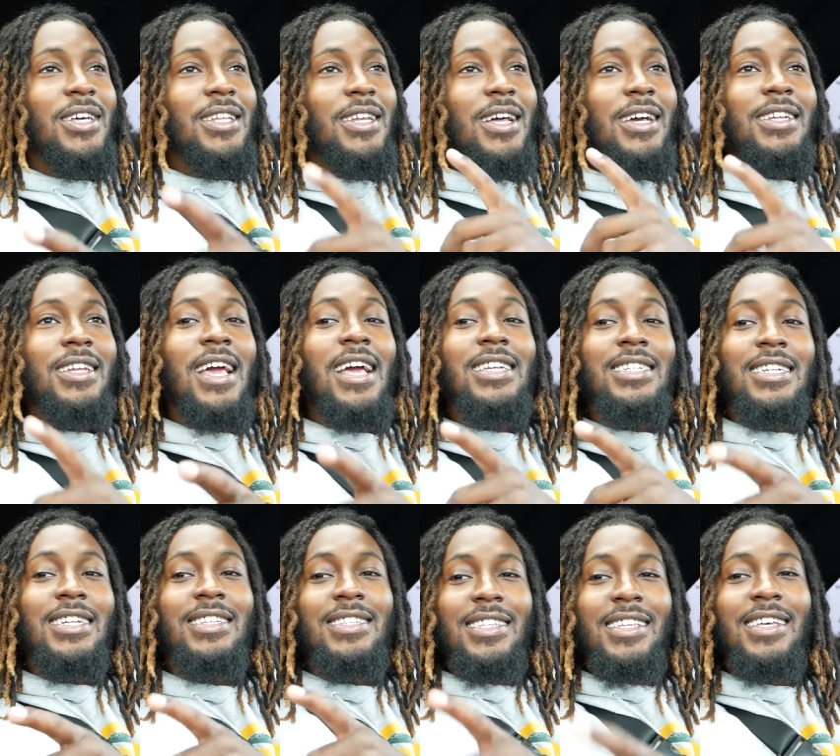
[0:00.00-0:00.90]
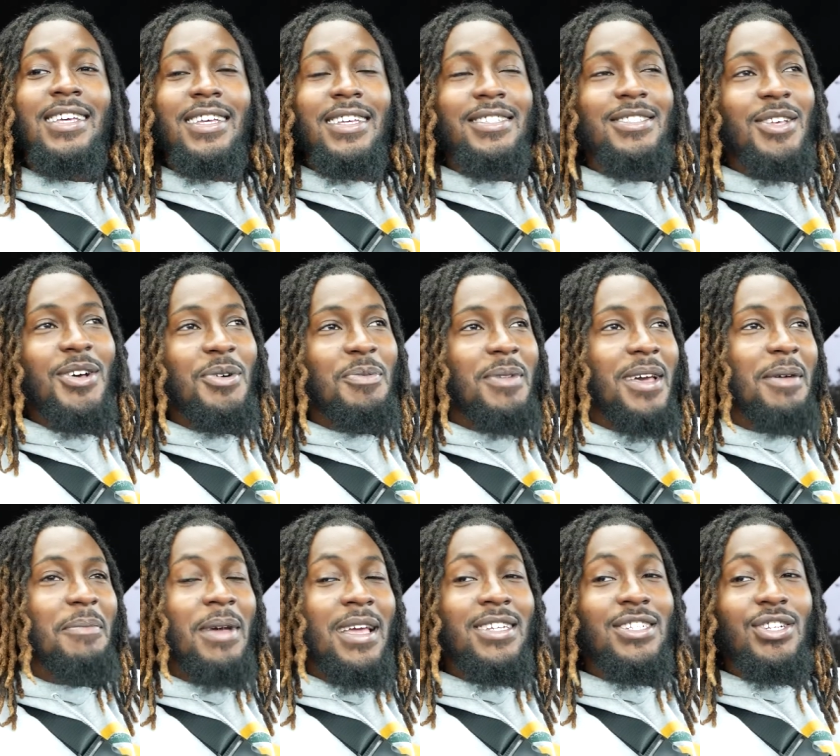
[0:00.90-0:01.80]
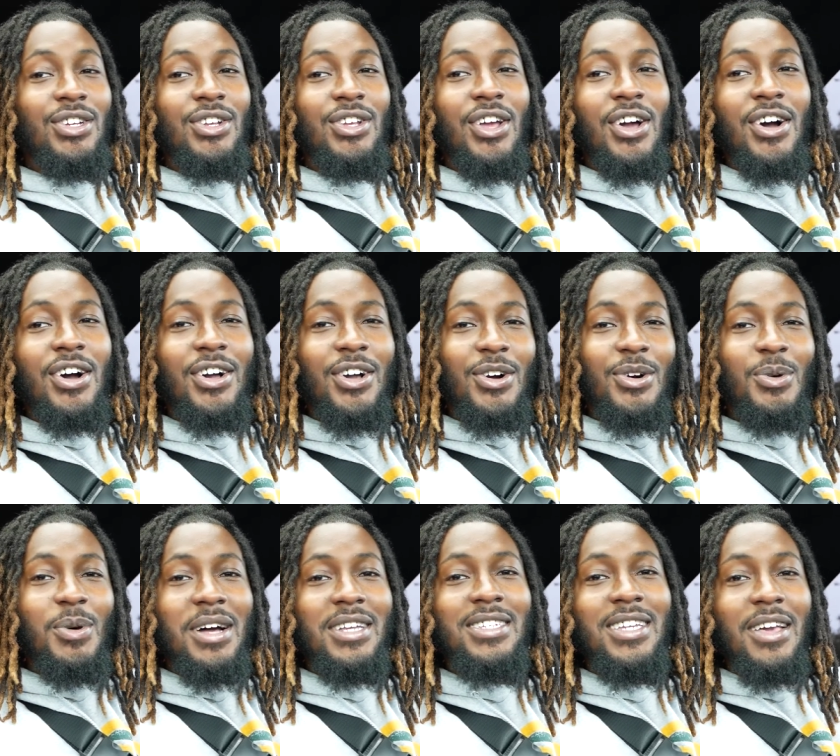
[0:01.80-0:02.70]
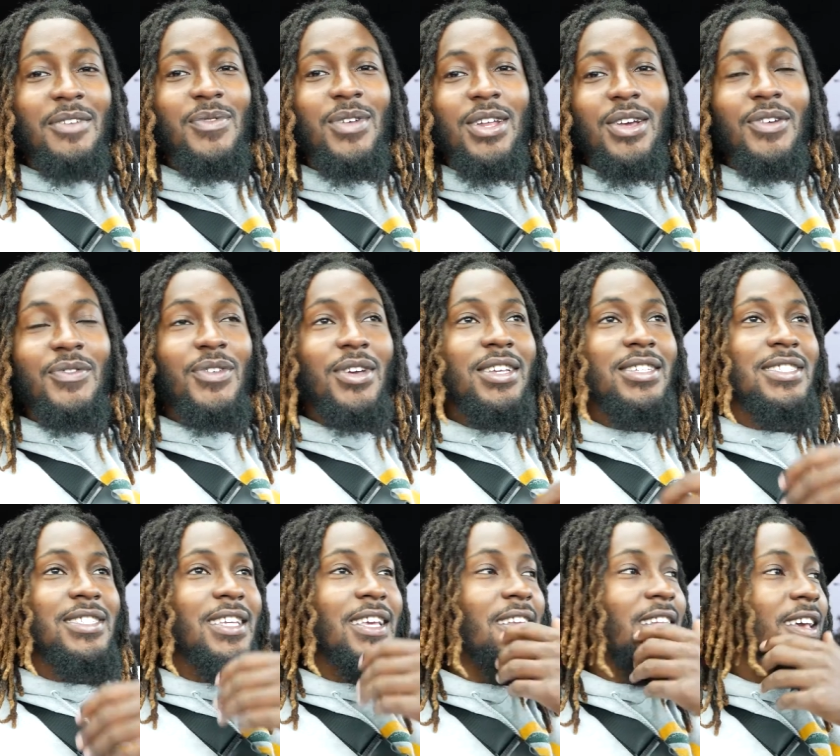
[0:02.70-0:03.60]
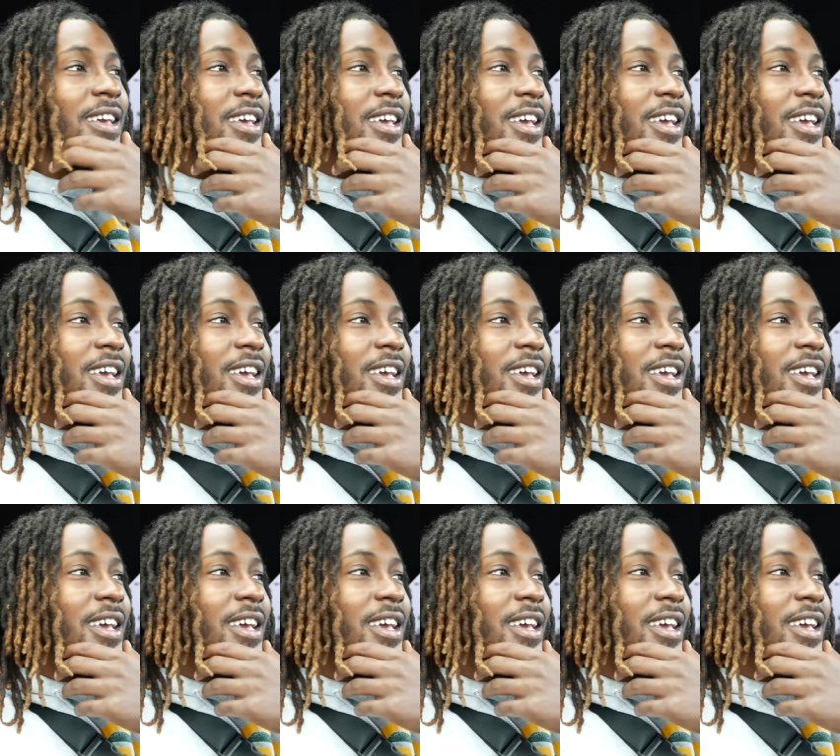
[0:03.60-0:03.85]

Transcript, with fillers: Like that shit is lit. So man, make sure y'all go watch that video if you ain't seen it.